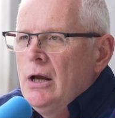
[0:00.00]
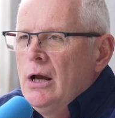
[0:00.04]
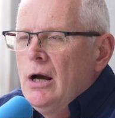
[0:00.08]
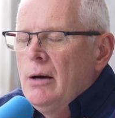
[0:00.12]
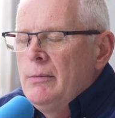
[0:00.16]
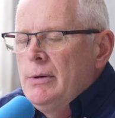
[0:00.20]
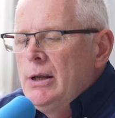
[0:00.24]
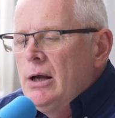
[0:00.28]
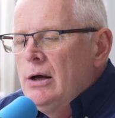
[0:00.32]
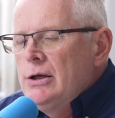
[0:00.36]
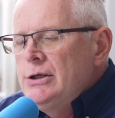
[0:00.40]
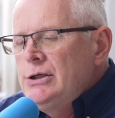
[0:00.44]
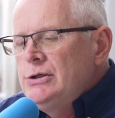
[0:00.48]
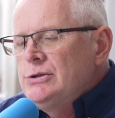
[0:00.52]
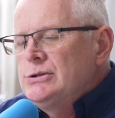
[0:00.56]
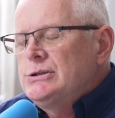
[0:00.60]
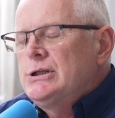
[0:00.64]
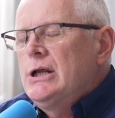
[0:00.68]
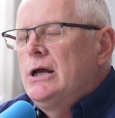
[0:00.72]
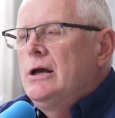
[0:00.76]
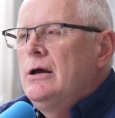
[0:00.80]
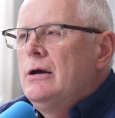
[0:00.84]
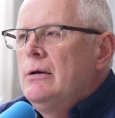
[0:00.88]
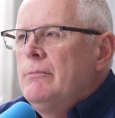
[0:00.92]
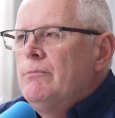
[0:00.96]
I mean, I used
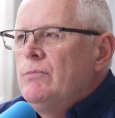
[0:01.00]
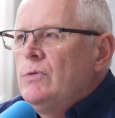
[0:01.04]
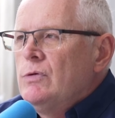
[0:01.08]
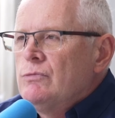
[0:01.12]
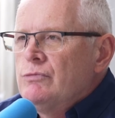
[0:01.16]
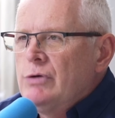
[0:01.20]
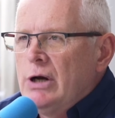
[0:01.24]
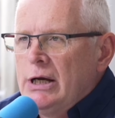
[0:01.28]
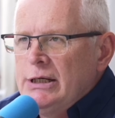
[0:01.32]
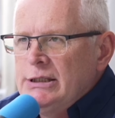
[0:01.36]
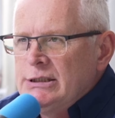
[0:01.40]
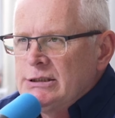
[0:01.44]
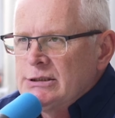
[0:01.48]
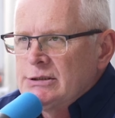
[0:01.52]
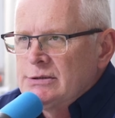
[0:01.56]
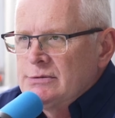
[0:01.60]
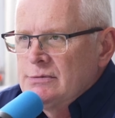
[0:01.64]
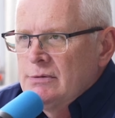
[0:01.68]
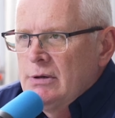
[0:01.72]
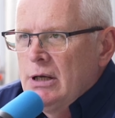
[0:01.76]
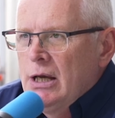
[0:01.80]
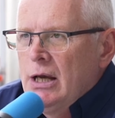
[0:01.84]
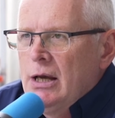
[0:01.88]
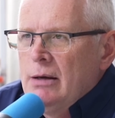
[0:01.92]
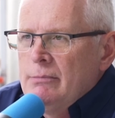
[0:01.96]
to race
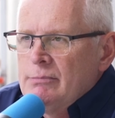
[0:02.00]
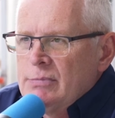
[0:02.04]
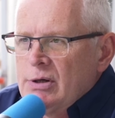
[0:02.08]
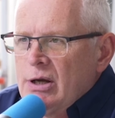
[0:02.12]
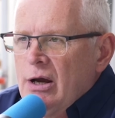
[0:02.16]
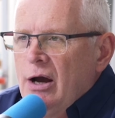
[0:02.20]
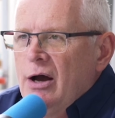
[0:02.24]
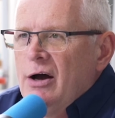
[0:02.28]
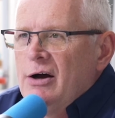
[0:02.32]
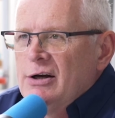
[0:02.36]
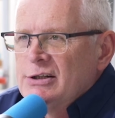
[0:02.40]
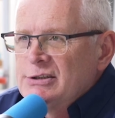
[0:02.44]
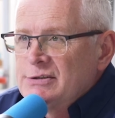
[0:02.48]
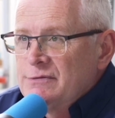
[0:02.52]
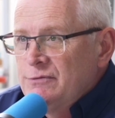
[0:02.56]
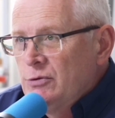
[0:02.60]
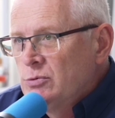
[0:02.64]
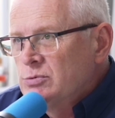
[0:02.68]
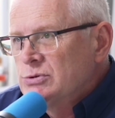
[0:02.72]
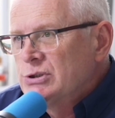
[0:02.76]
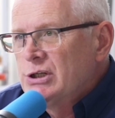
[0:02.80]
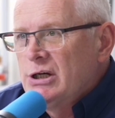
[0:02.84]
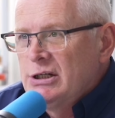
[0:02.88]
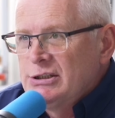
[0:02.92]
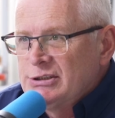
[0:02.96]
um, cars,
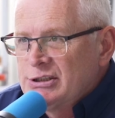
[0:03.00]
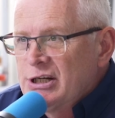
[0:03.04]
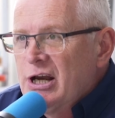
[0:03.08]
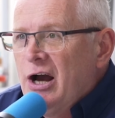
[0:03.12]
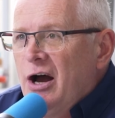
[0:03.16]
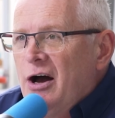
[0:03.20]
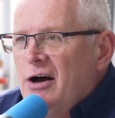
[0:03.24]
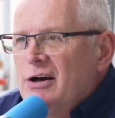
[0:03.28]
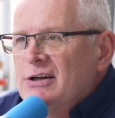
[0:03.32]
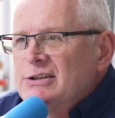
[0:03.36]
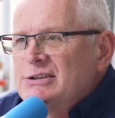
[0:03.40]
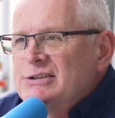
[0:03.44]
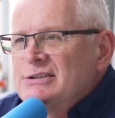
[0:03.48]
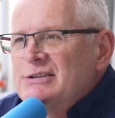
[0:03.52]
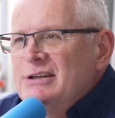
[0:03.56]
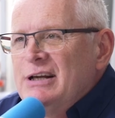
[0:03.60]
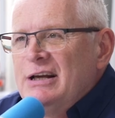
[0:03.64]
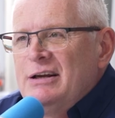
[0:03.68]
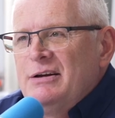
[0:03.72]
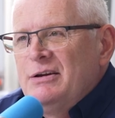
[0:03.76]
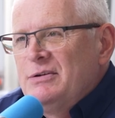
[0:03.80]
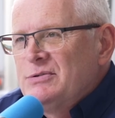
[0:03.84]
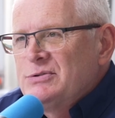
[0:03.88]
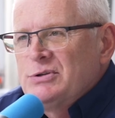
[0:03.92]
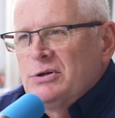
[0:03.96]
full-size cars.
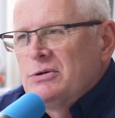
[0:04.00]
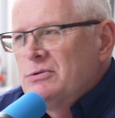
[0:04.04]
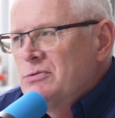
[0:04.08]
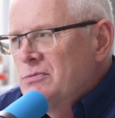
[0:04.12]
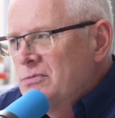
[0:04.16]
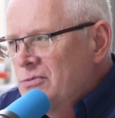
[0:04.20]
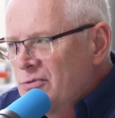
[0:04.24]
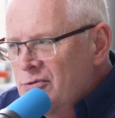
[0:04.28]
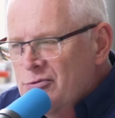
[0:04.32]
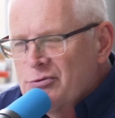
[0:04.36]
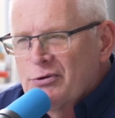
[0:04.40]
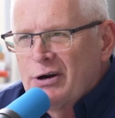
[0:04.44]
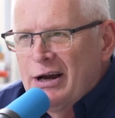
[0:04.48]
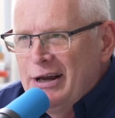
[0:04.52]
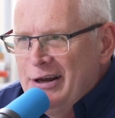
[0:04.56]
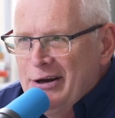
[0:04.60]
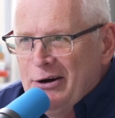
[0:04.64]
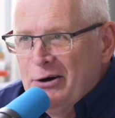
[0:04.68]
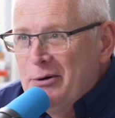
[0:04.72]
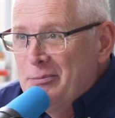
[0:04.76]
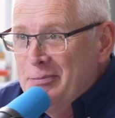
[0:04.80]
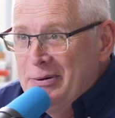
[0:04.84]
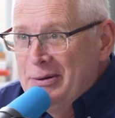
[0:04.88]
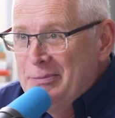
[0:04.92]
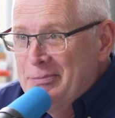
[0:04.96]
That was a great
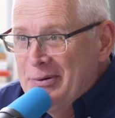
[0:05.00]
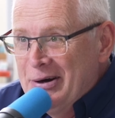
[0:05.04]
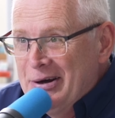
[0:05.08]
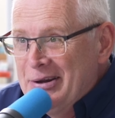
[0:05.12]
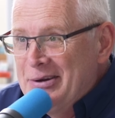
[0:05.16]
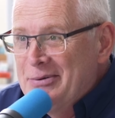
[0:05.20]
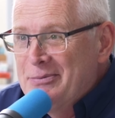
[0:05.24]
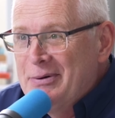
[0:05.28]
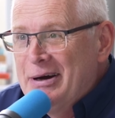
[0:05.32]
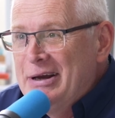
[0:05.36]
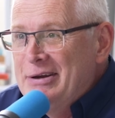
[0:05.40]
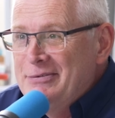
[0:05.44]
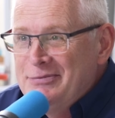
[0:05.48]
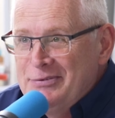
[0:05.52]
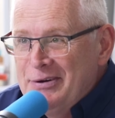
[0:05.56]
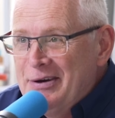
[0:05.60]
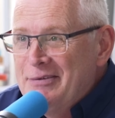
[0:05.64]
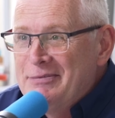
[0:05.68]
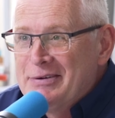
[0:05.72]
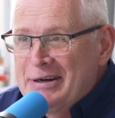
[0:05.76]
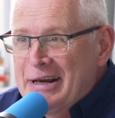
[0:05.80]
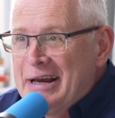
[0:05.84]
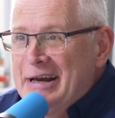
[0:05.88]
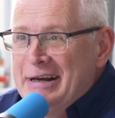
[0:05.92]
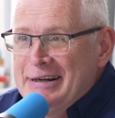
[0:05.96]
hobby, by the way. If right. you
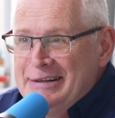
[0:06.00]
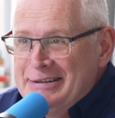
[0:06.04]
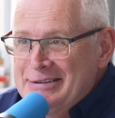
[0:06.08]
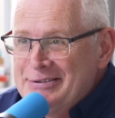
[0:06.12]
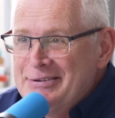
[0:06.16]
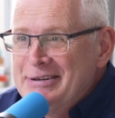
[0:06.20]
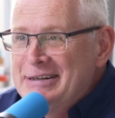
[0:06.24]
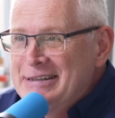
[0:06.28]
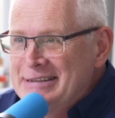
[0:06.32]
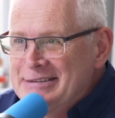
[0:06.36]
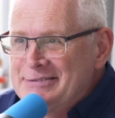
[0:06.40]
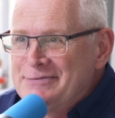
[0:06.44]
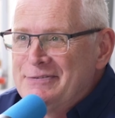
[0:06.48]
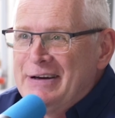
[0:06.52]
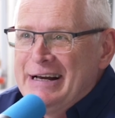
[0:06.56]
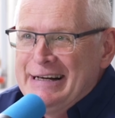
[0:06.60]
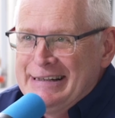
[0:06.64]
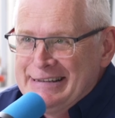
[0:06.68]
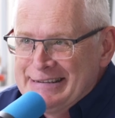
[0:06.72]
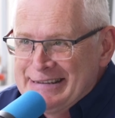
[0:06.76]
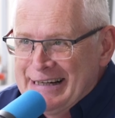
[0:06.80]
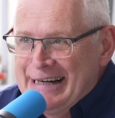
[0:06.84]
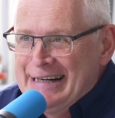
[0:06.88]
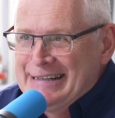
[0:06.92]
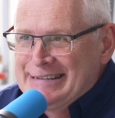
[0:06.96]
ever get into it, it's yeah.
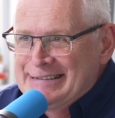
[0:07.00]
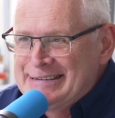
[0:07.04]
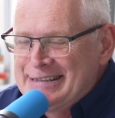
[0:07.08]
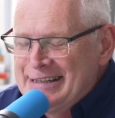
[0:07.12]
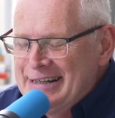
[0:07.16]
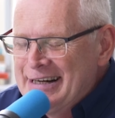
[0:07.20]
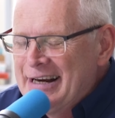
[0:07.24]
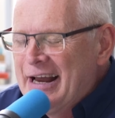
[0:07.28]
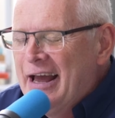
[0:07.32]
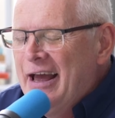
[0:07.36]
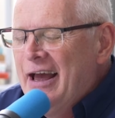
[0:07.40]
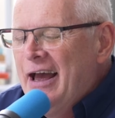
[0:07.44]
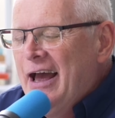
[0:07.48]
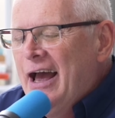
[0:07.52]
fantastic.